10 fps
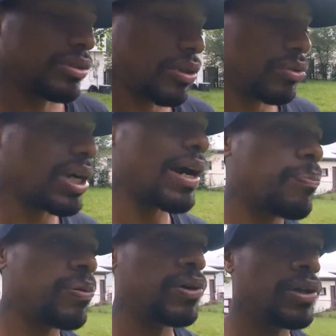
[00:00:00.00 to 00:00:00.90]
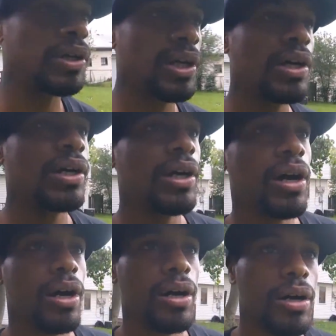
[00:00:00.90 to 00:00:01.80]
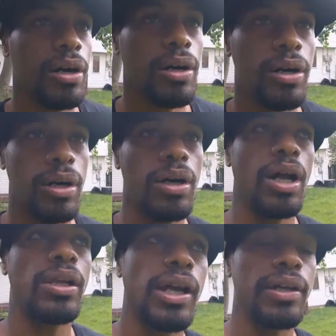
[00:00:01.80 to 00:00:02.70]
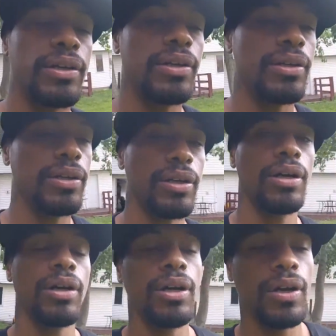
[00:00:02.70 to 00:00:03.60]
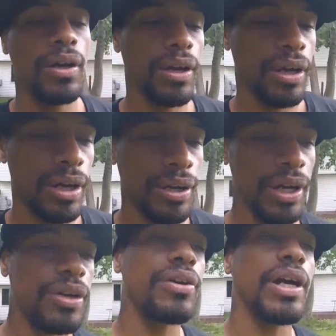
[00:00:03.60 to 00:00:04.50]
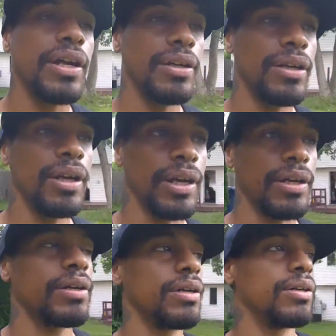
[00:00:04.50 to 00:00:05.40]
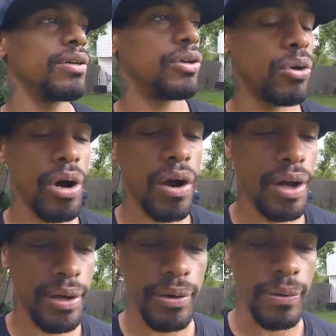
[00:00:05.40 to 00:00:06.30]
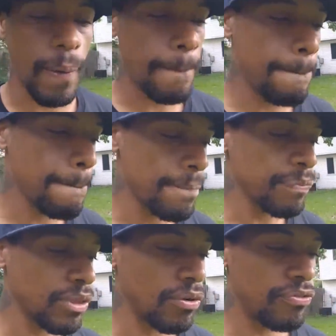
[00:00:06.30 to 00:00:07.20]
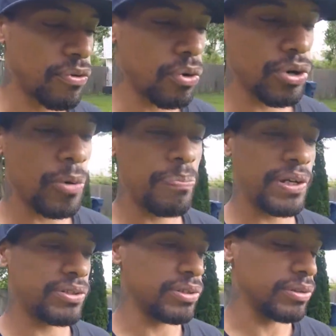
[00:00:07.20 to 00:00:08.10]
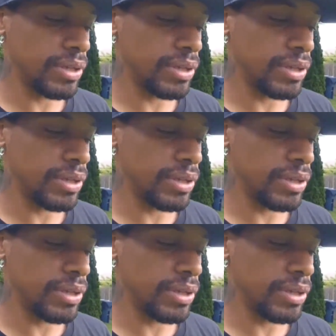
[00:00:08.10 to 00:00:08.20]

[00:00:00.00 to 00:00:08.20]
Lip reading: You know, you got to put a link, an internet link, URL for your picture.